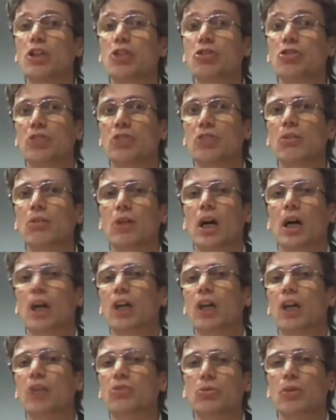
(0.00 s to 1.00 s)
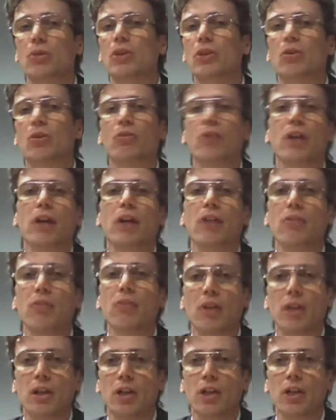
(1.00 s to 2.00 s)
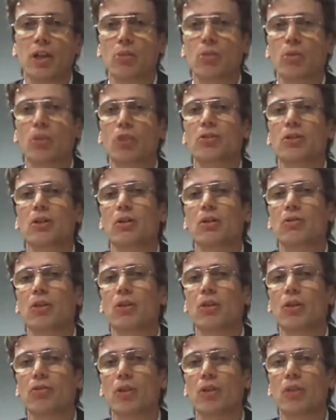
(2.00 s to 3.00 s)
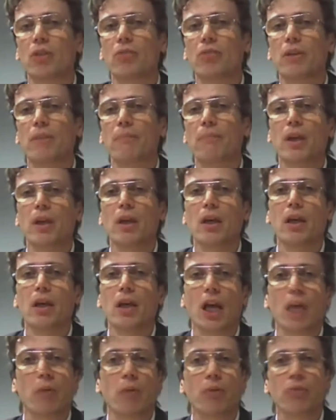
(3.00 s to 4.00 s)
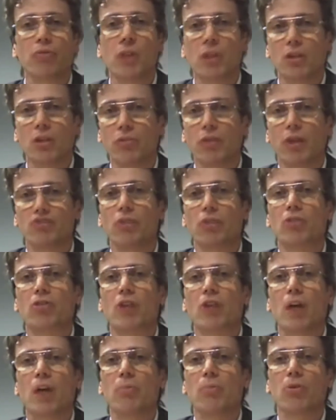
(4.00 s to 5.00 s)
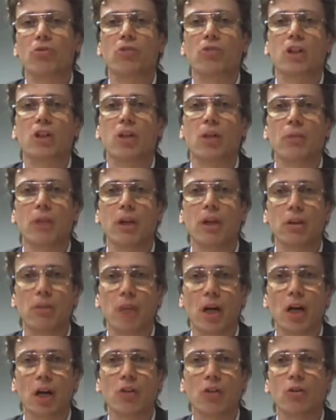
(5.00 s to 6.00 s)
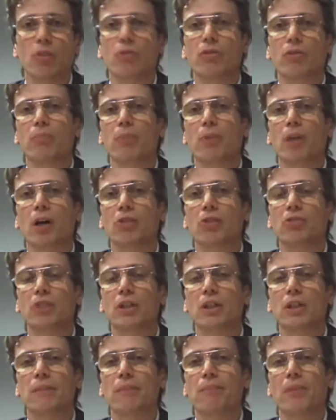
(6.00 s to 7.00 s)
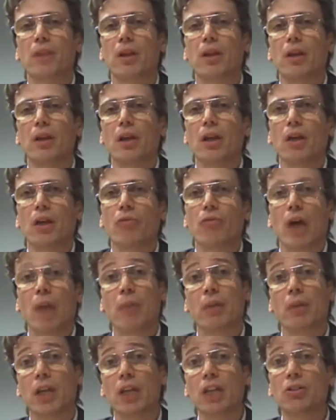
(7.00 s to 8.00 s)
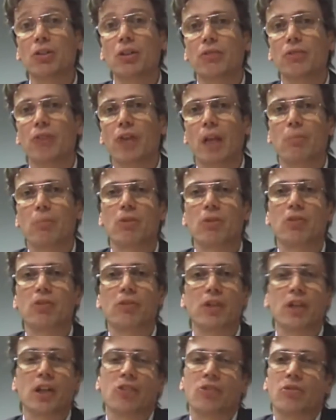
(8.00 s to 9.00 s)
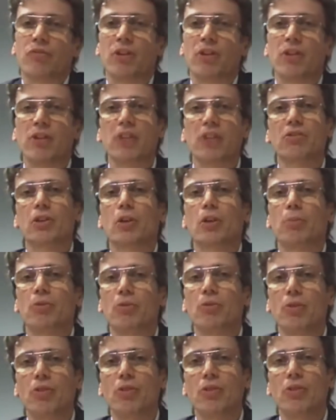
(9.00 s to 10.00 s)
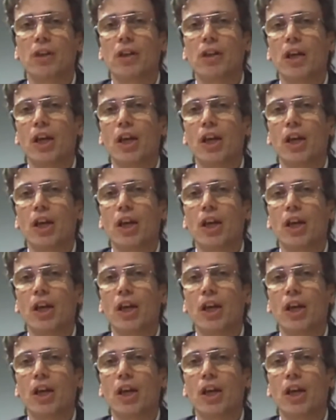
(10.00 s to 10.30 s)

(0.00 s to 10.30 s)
synchronized to the content that you're watching on, on TV. And we've seen various examples uh, coming in the market over the past year. For application developers, I think it's a fantastic opportunity